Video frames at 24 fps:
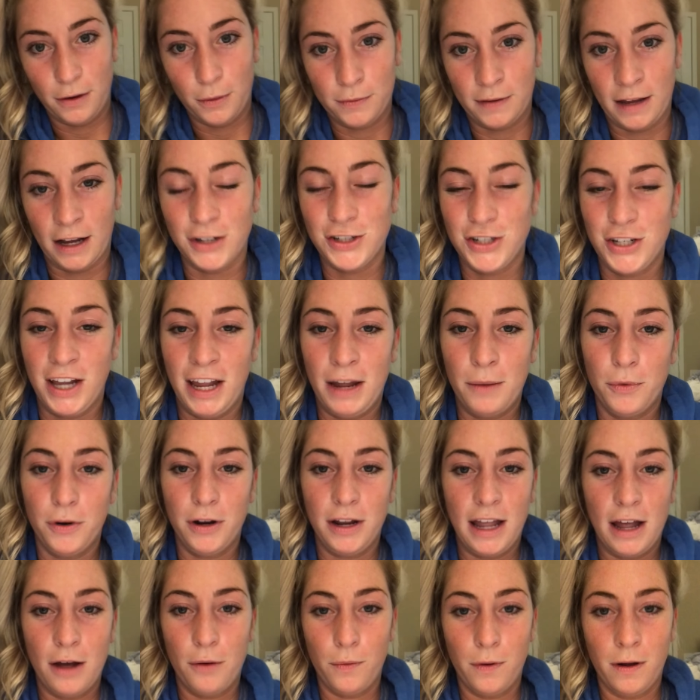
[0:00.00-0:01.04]
I was actually able
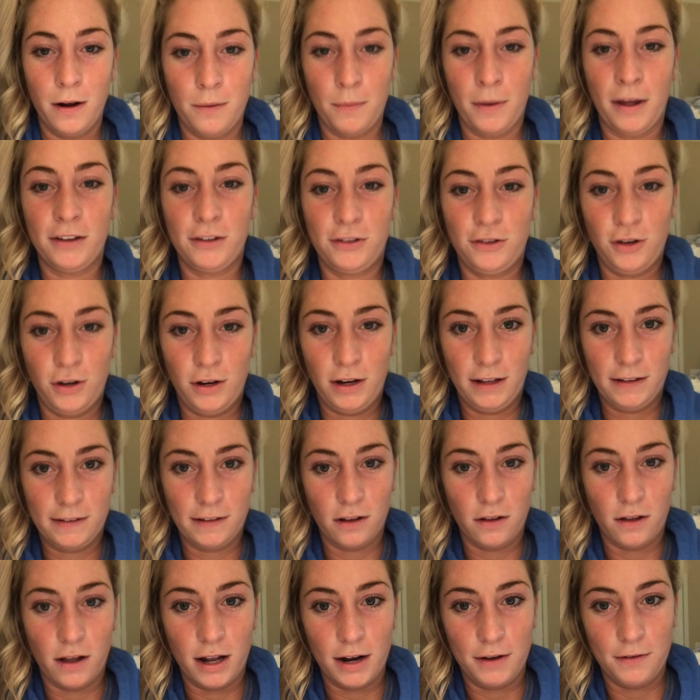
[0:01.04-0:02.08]
to get one of my students
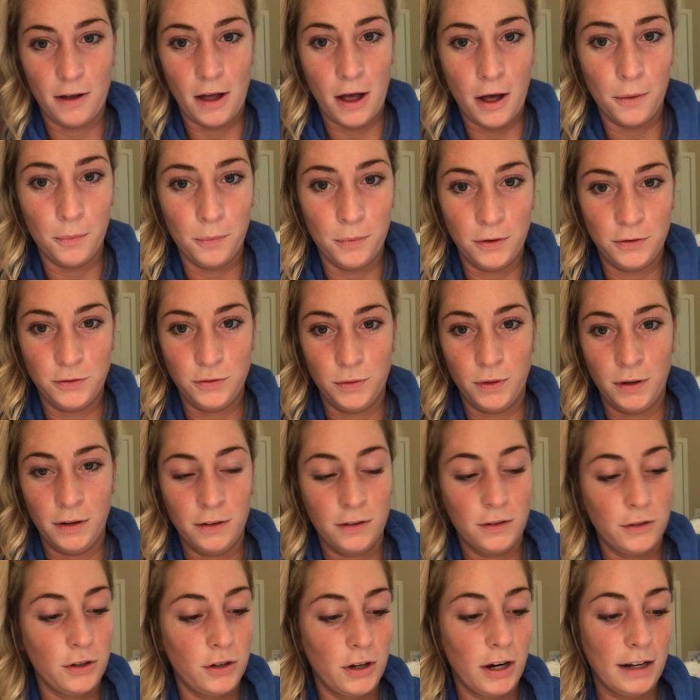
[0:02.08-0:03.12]
a lot of help, which
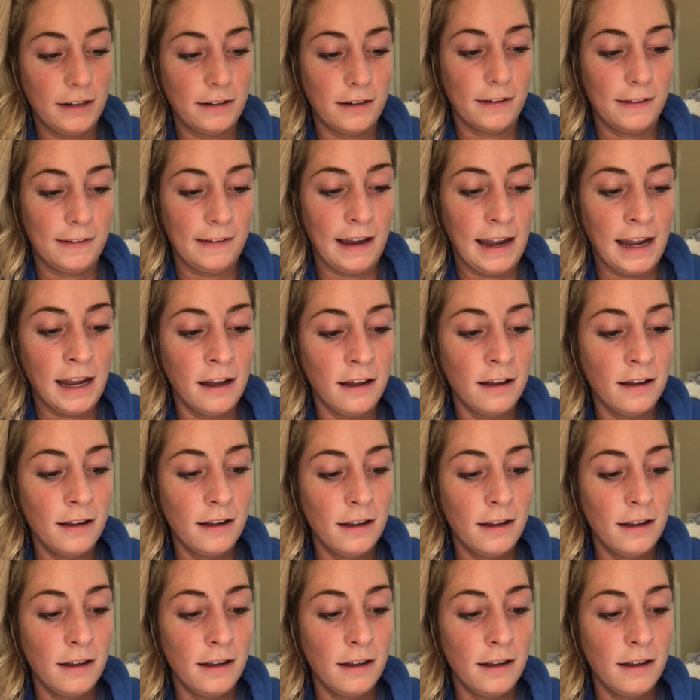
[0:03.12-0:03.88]
was great to see.